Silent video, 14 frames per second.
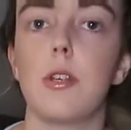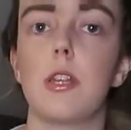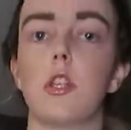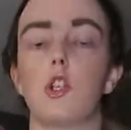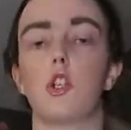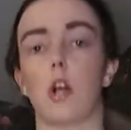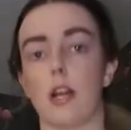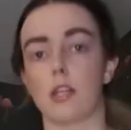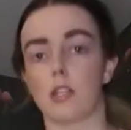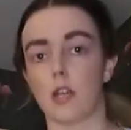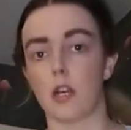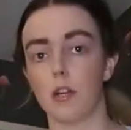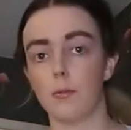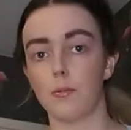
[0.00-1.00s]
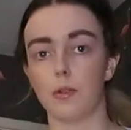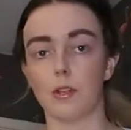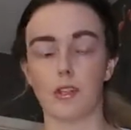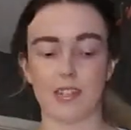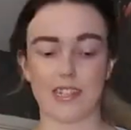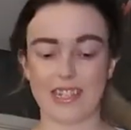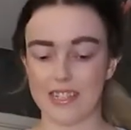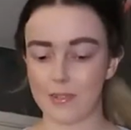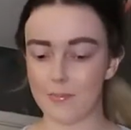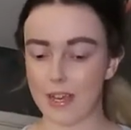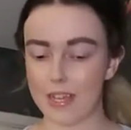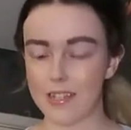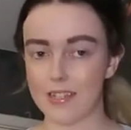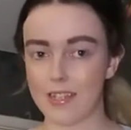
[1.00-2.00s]
with the dresser because it's the
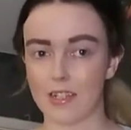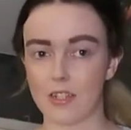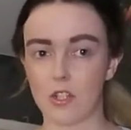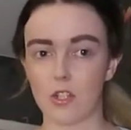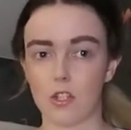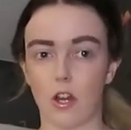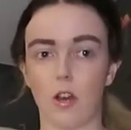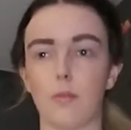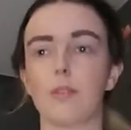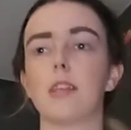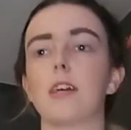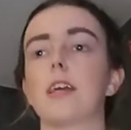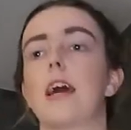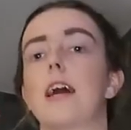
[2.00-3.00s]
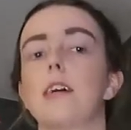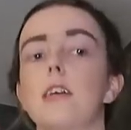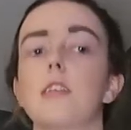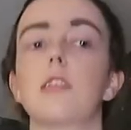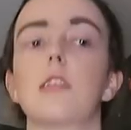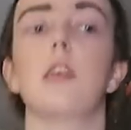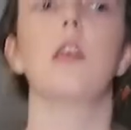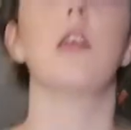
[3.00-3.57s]
best thing to start with, I guess.